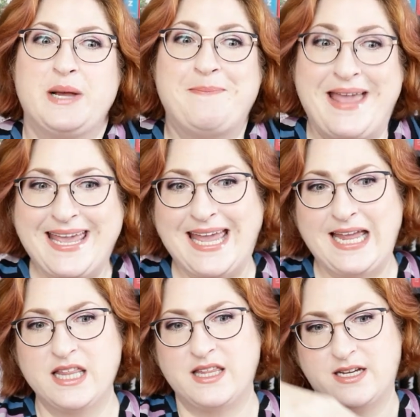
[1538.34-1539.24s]

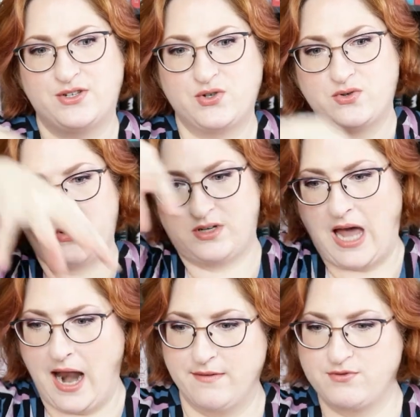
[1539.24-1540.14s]
making the
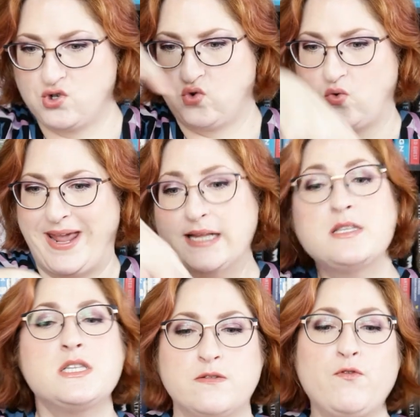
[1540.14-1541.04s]
kind of
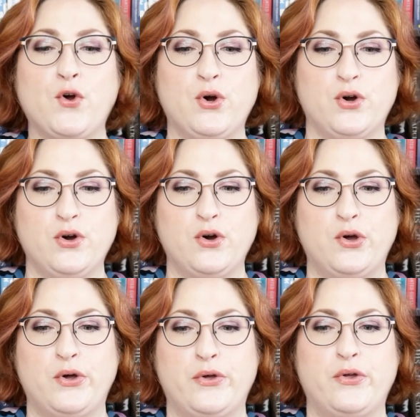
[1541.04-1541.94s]
transfer
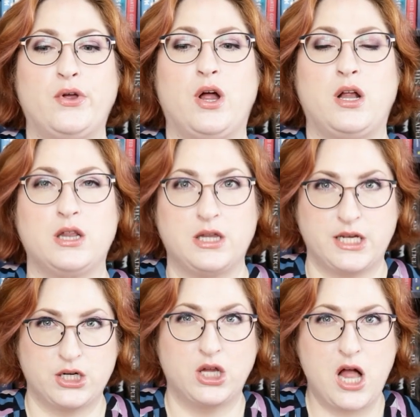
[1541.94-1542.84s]
a
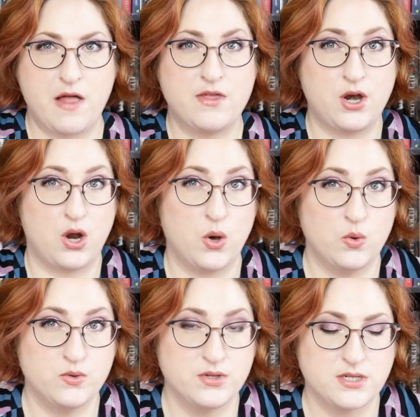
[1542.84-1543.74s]
little on the
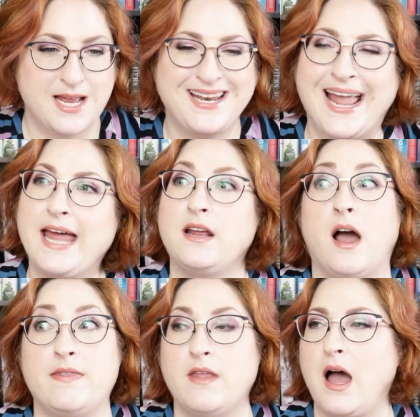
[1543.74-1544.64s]
nose and yet
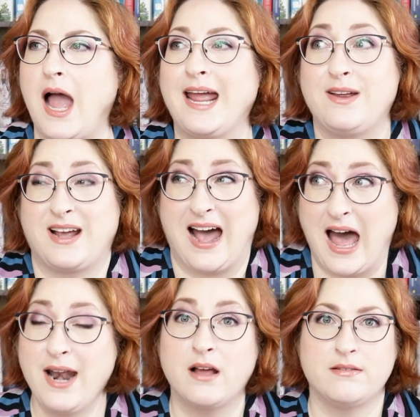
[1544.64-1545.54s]
got, I
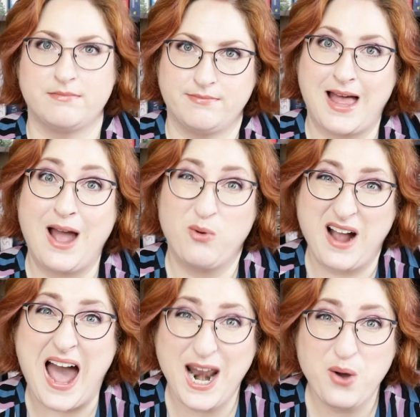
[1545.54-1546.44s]
kind of, I
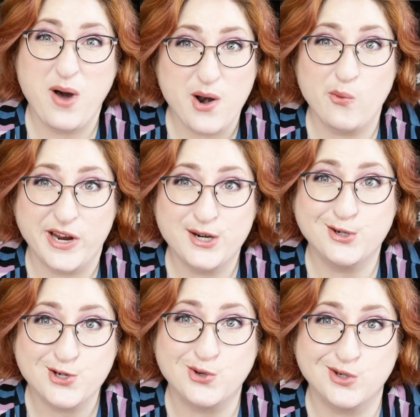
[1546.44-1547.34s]
kind of want to read her
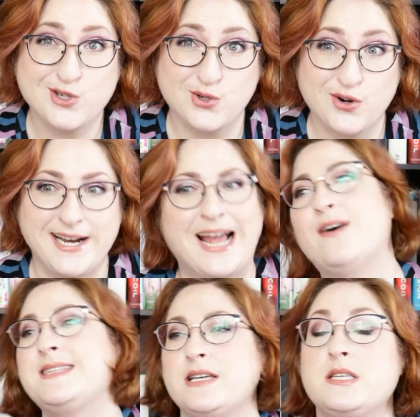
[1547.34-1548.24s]
short story now.
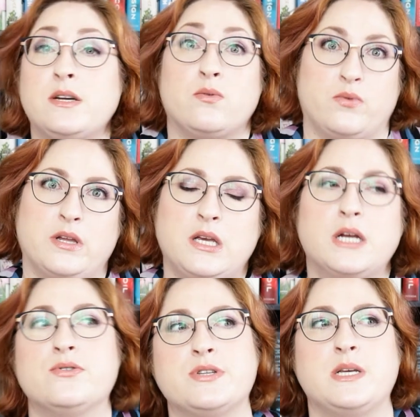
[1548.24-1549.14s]
It sounds like a really
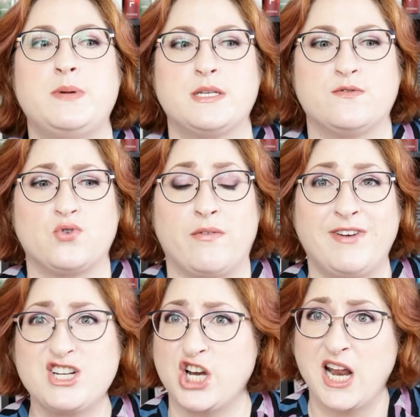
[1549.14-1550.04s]
interesting piece of short
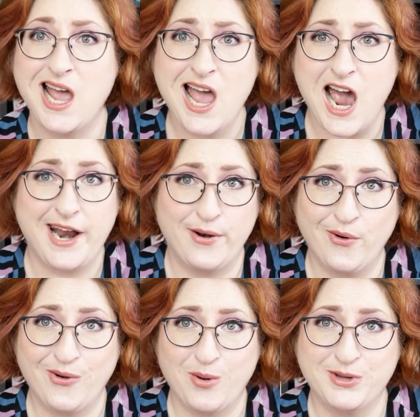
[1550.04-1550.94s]
fiction, and I
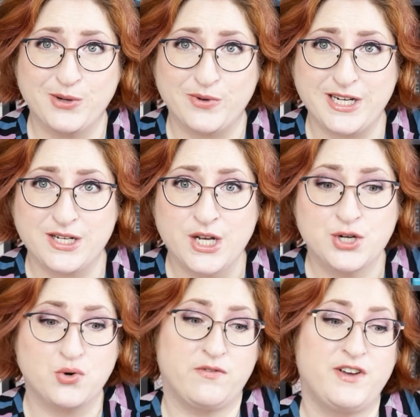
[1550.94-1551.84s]
don't normally read
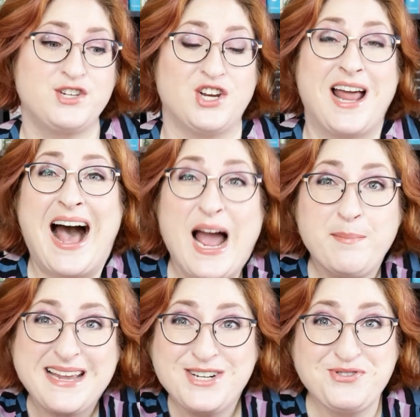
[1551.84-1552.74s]
short fiction.
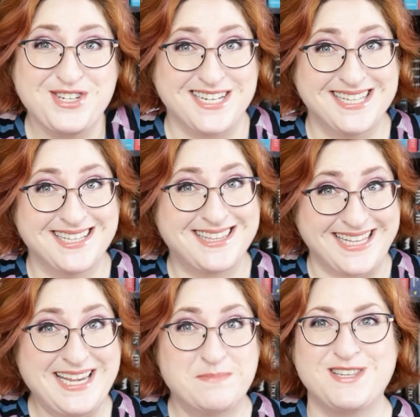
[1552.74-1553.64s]
I'm interested in the
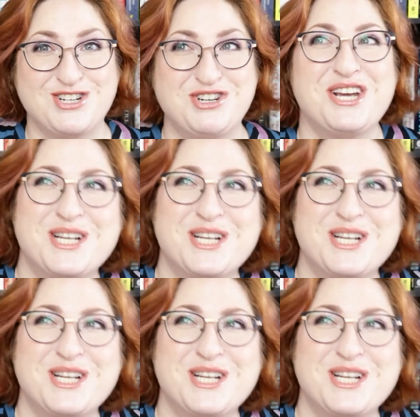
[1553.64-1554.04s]
themes that she